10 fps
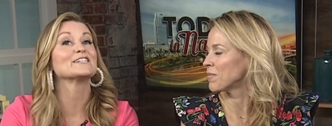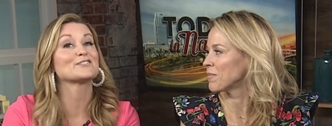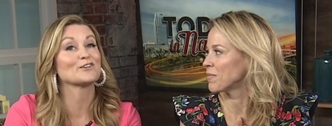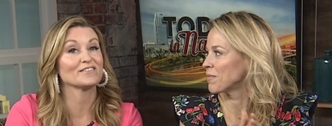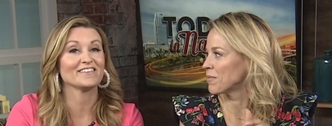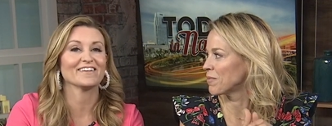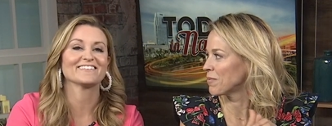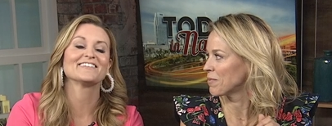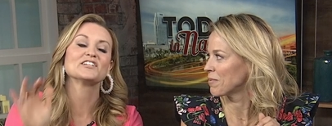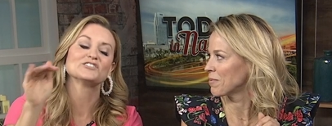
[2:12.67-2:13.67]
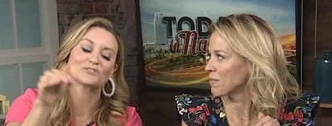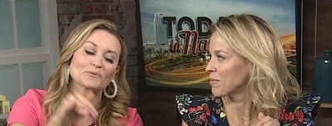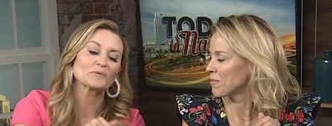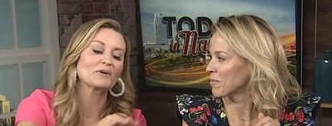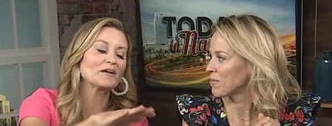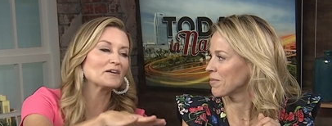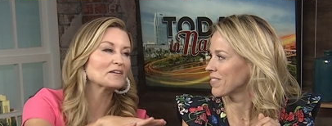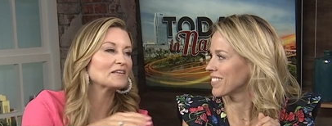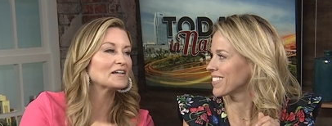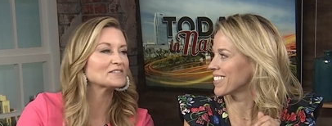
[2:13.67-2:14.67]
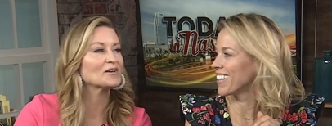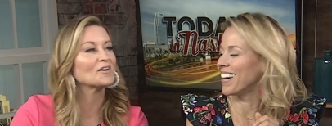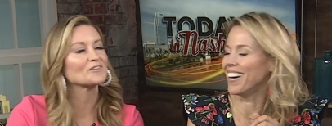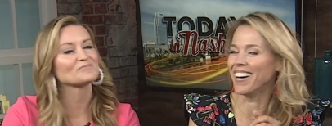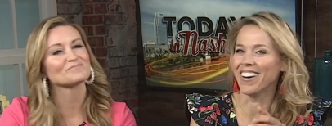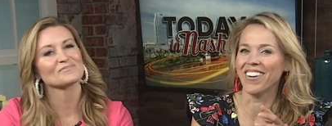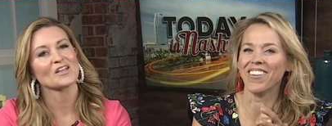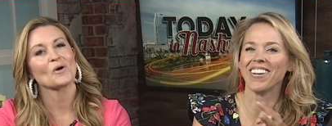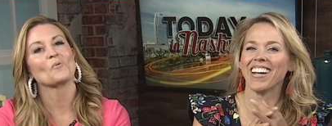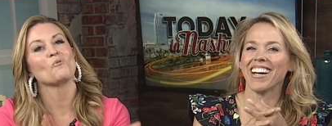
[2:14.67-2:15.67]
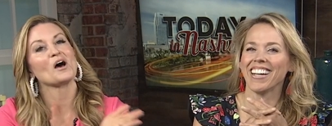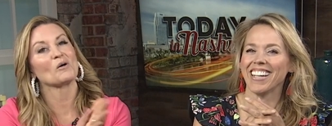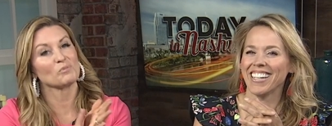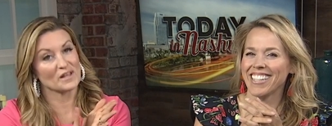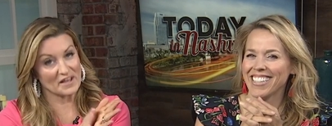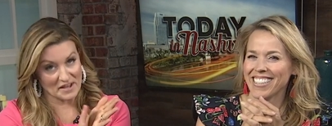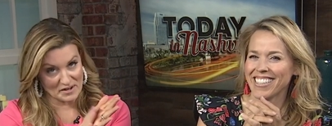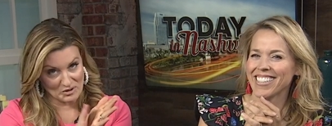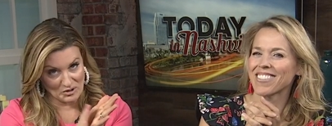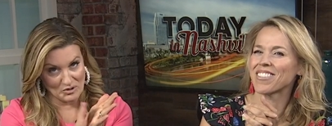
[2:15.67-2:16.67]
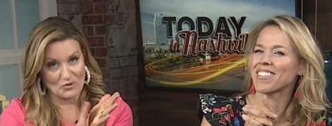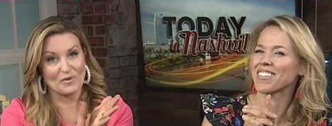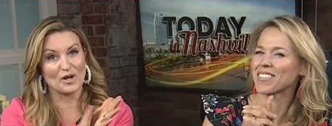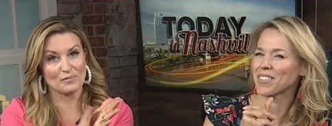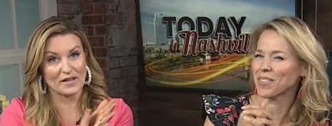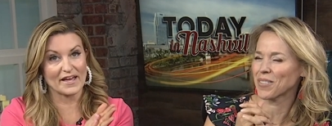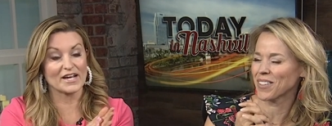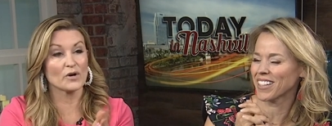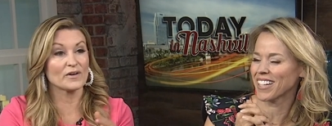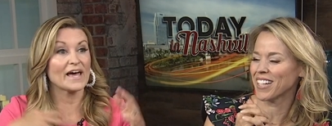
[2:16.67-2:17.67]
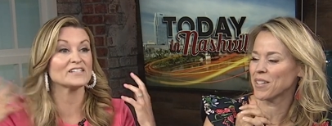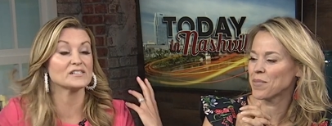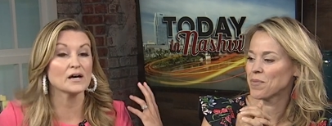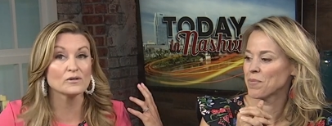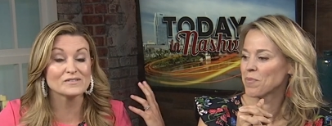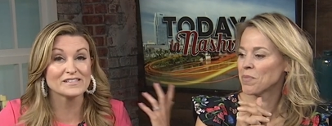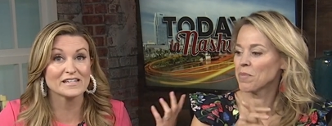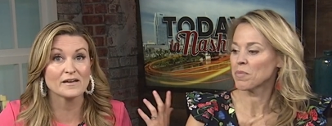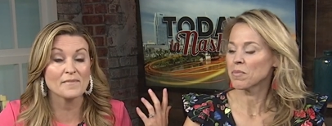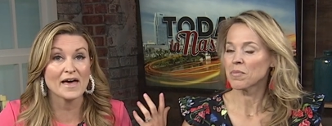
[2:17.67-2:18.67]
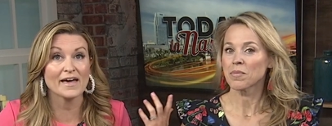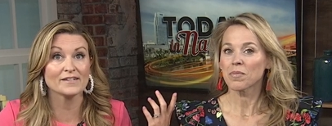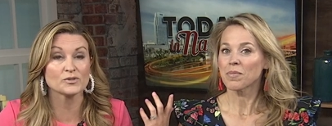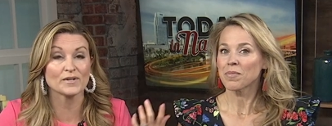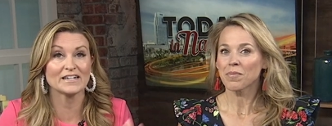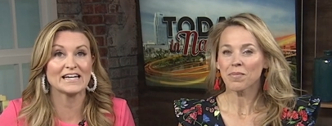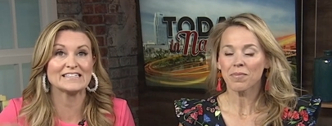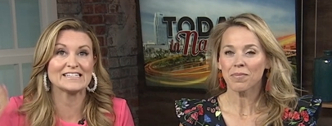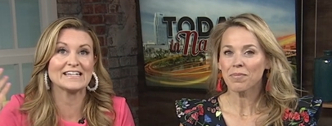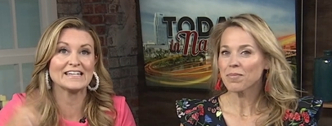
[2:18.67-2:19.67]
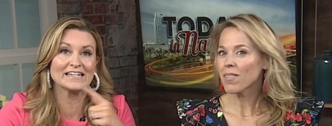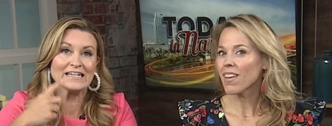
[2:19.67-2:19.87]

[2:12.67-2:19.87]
Speaker 1: is a good thing. And then he just went right into that song. Oh, nice. Well played, Luke. Well played. Okay, so CMA 2019,